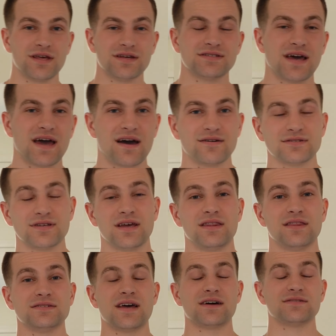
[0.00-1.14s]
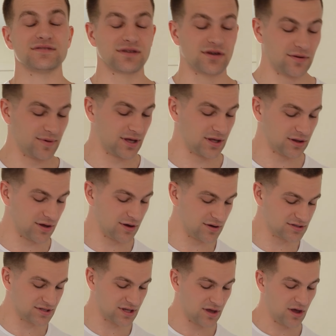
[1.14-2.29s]
this house, and this house is going to be
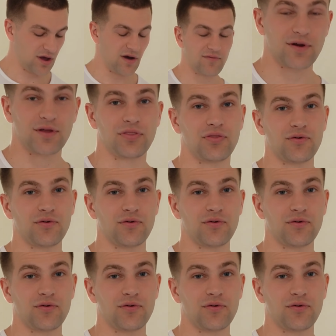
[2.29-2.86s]
closed for